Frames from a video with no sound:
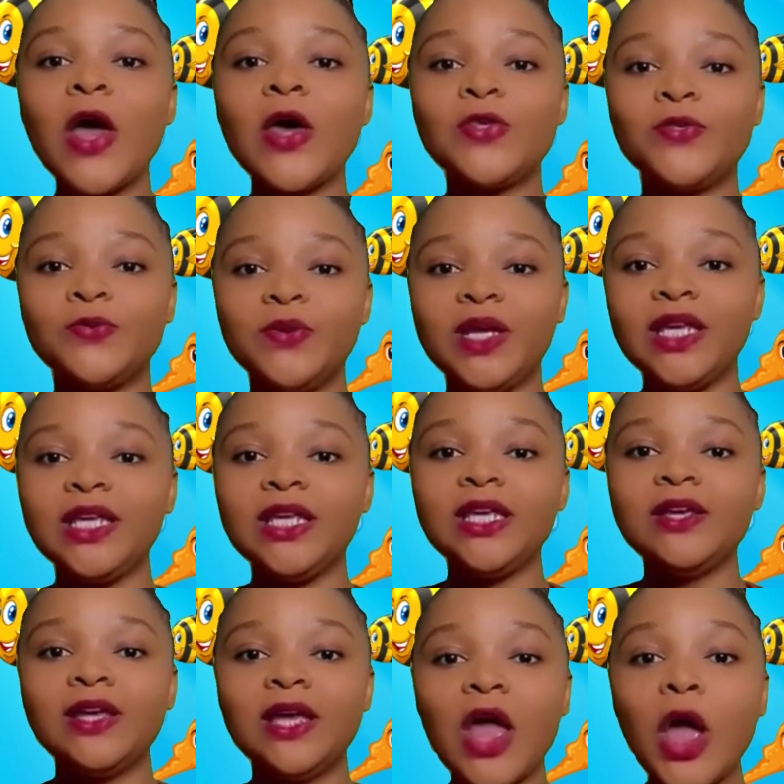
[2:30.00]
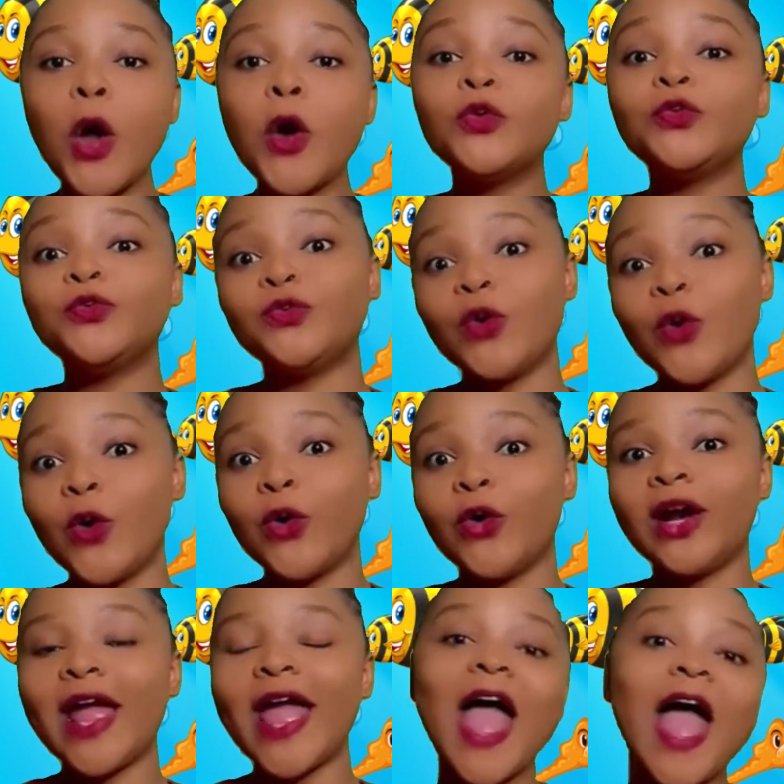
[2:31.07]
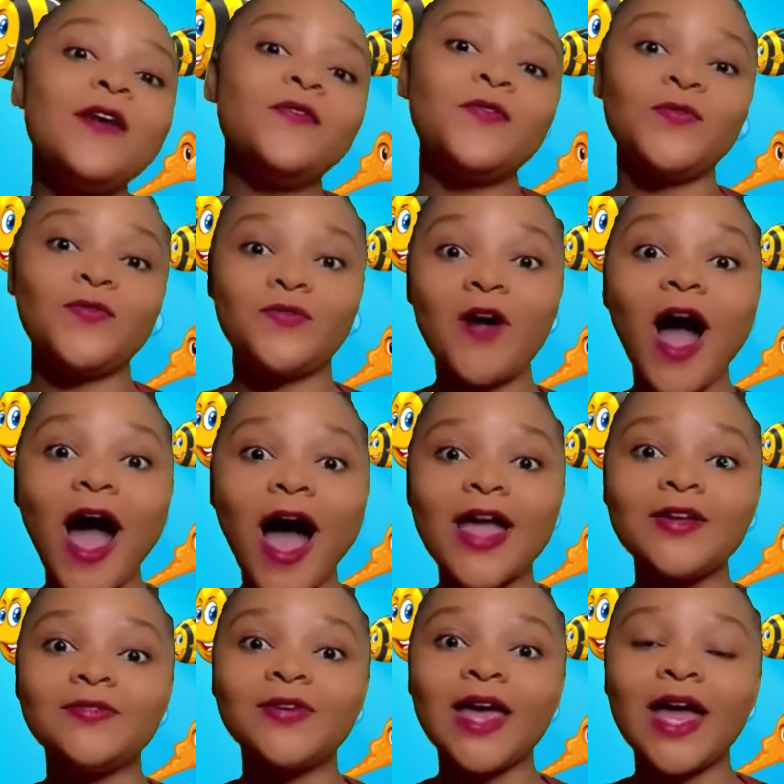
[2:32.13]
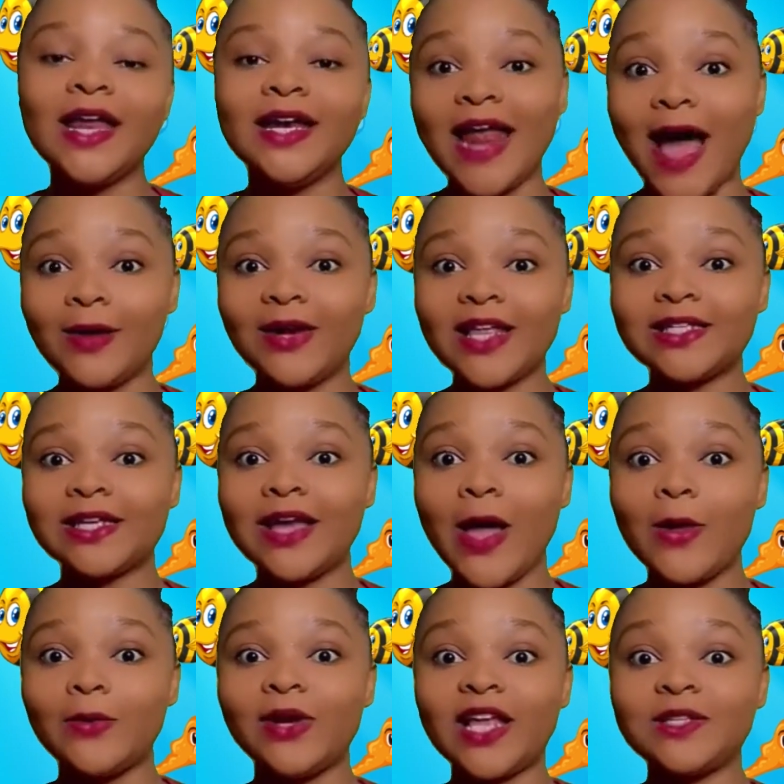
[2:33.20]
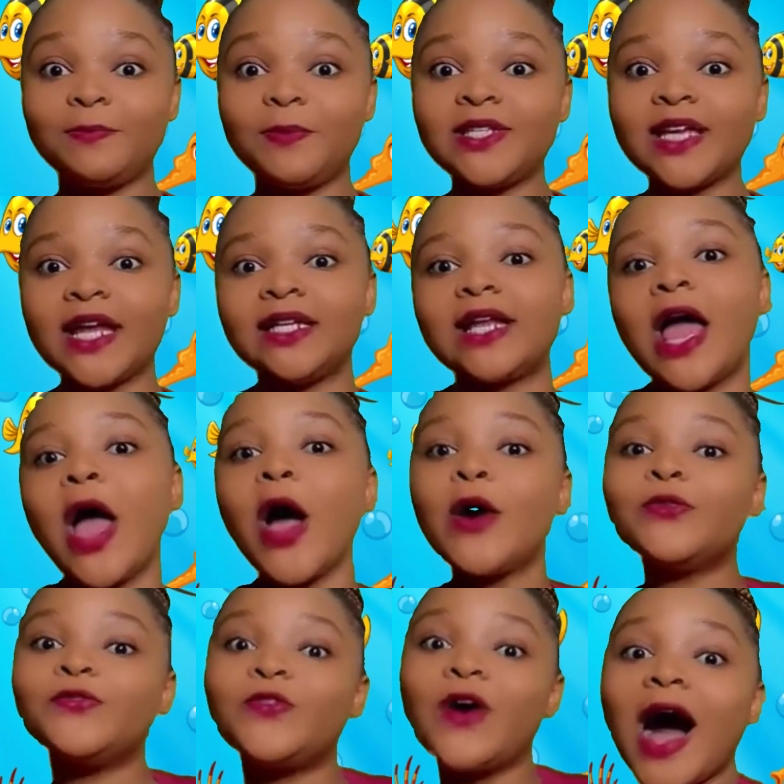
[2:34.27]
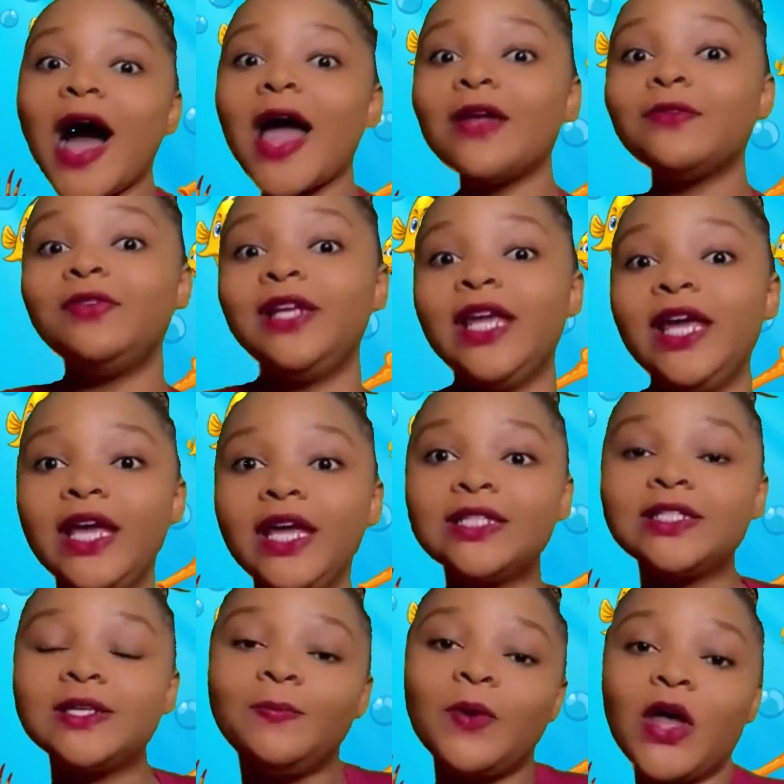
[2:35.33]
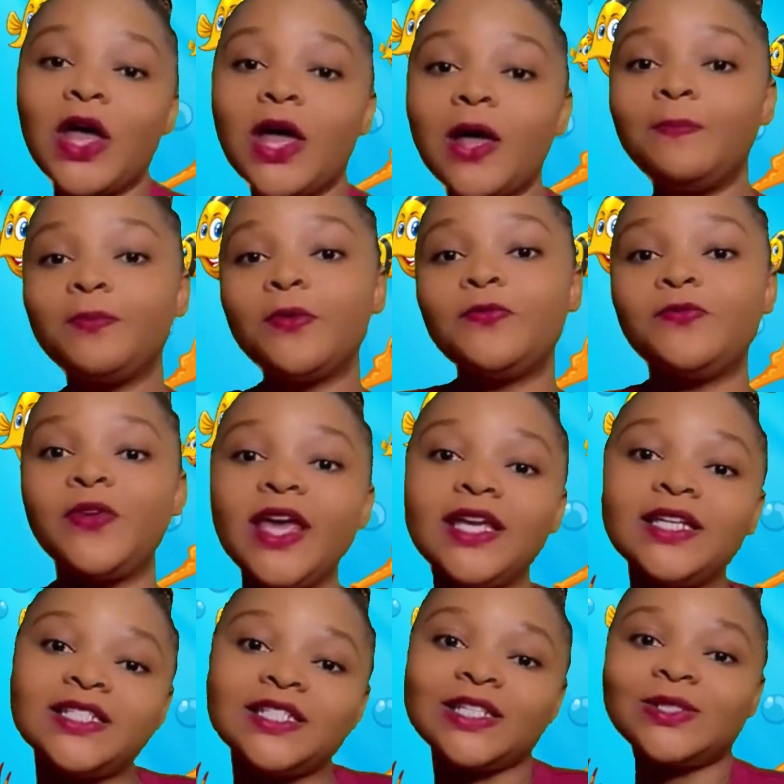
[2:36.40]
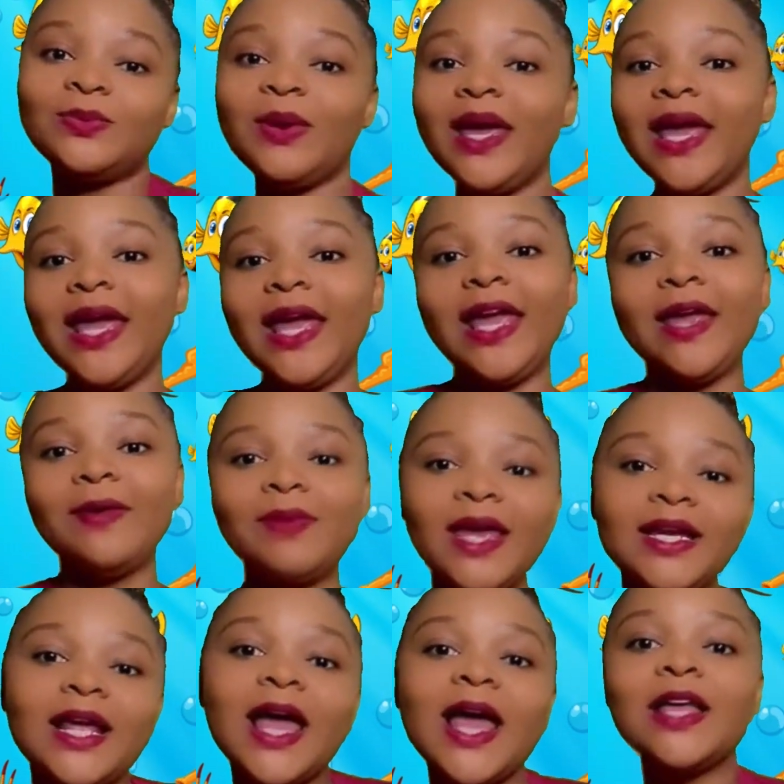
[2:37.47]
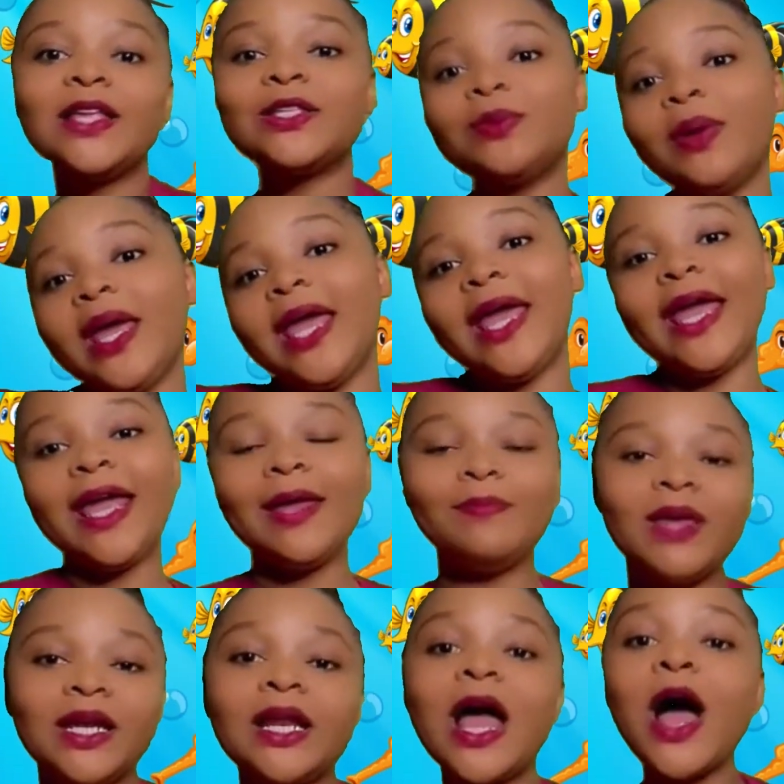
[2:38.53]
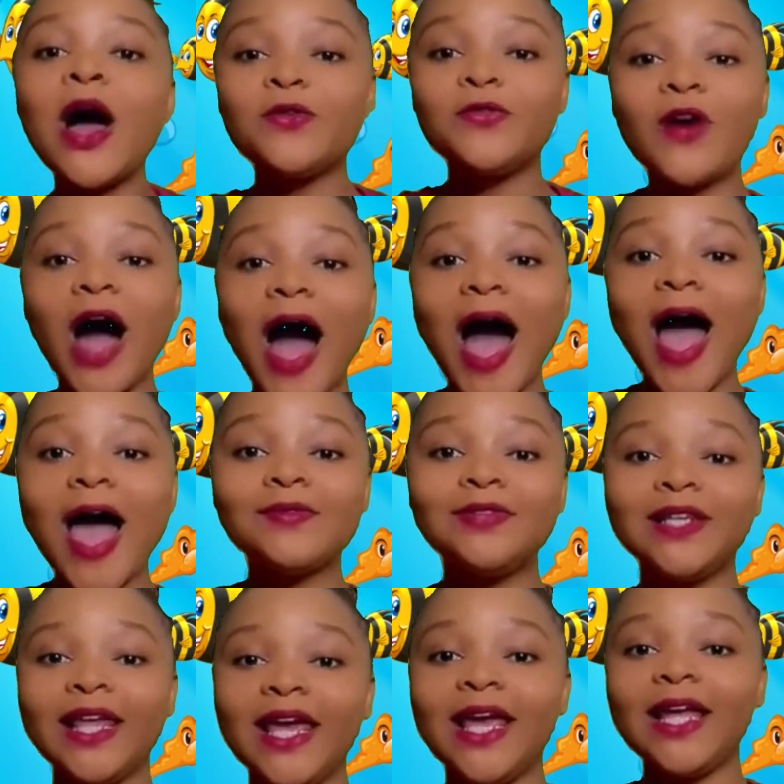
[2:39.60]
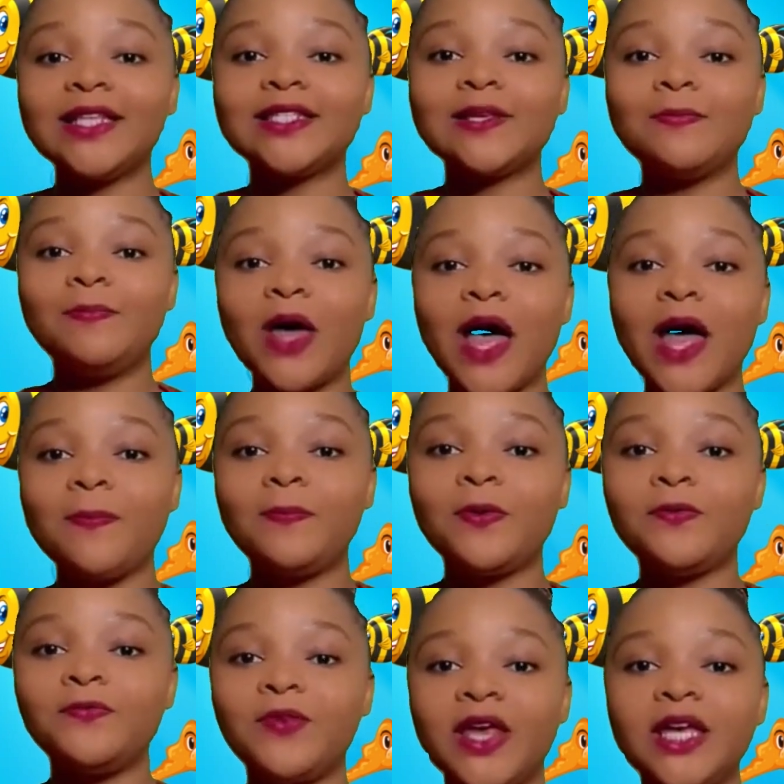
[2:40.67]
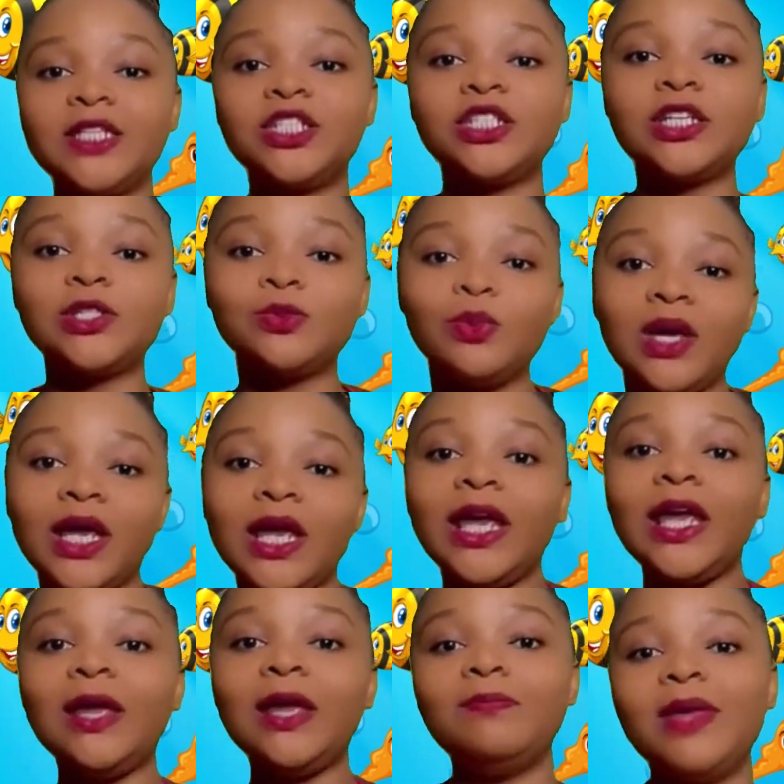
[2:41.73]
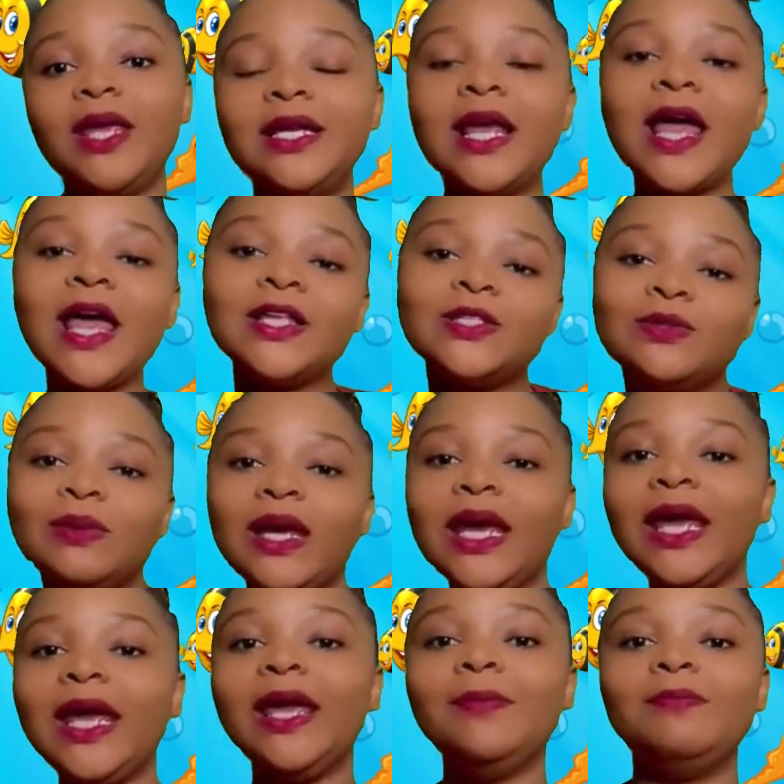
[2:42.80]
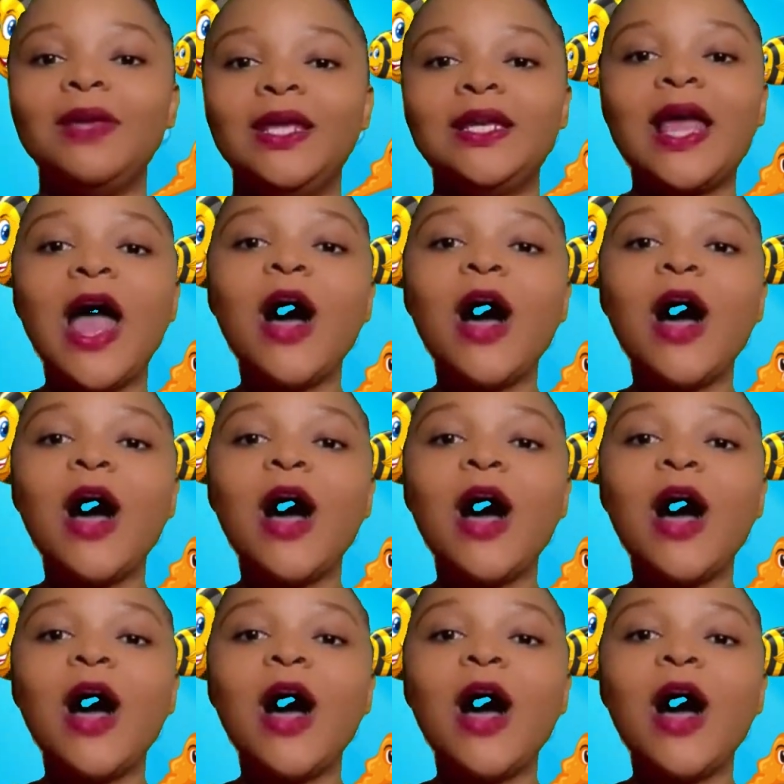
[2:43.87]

three, four, and five. Now let's go. Let's pretend. Five little purple fish are swimming, swimming. Five little purple fish are swimming, swimming.